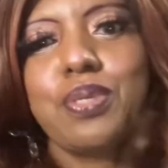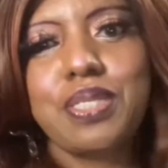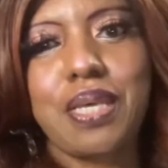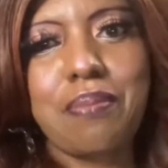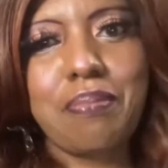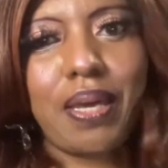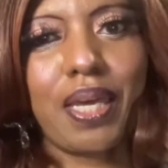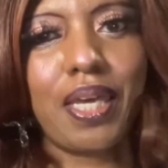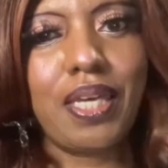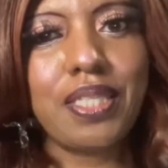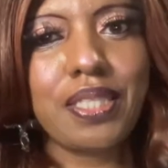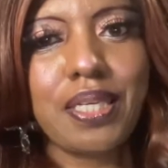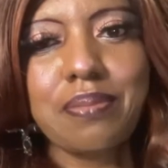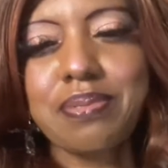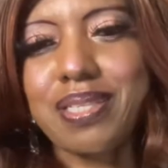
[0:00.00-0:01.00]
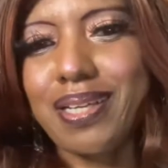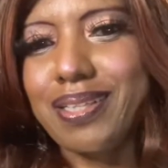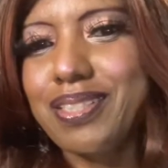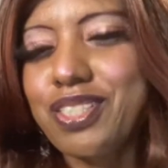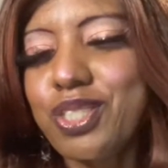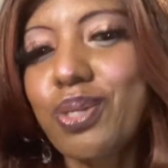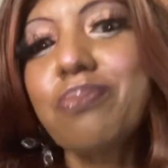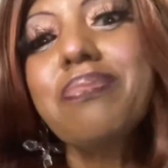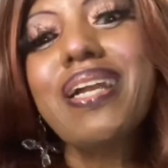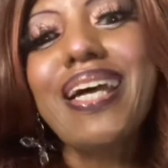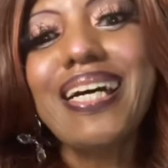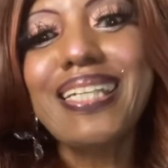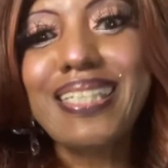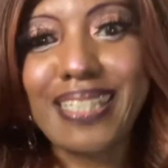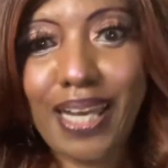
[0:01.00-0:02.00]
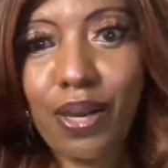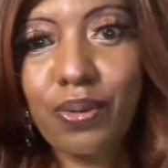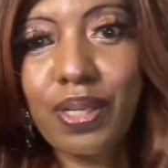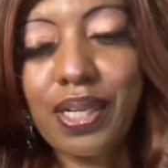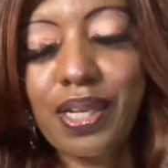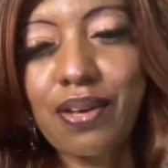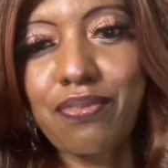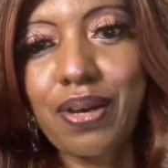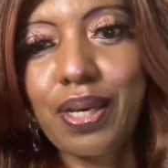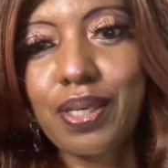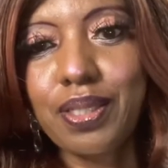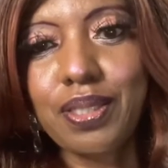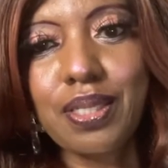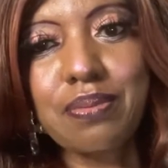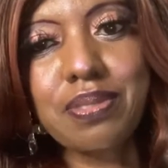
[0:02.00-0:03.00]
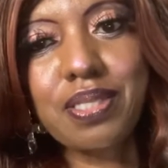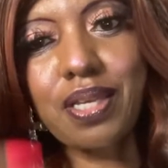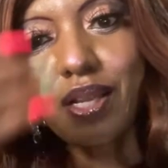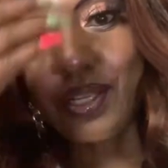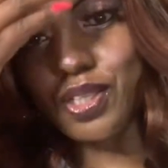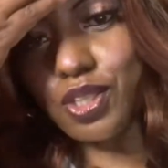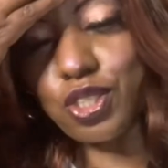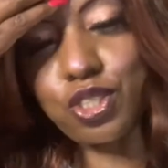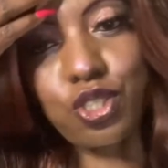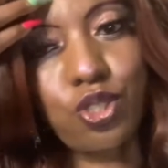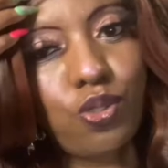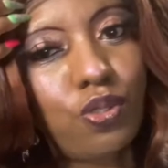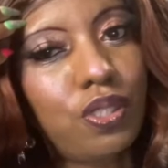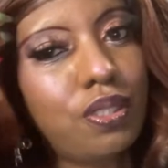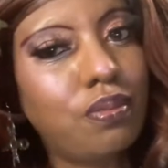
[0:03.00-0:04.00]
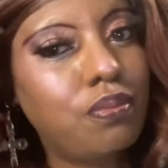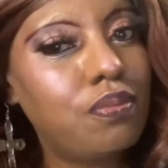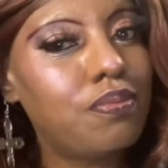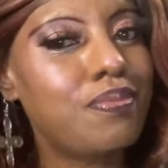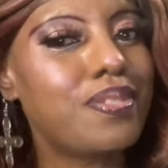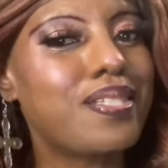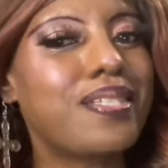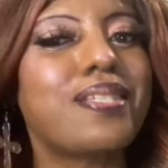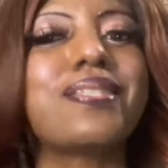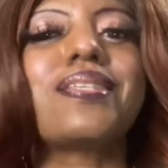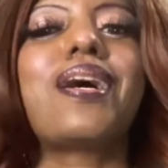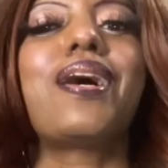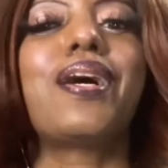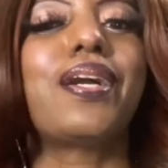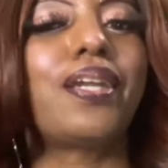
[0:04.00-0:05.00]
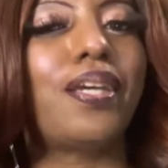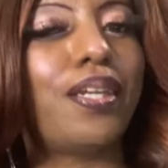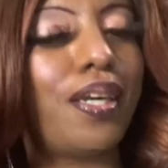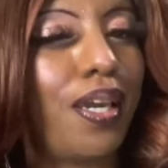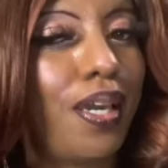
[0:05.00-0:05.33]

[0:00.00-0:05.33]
I might end up selling this unit, but I doubt it if I end up selling this unit, since I done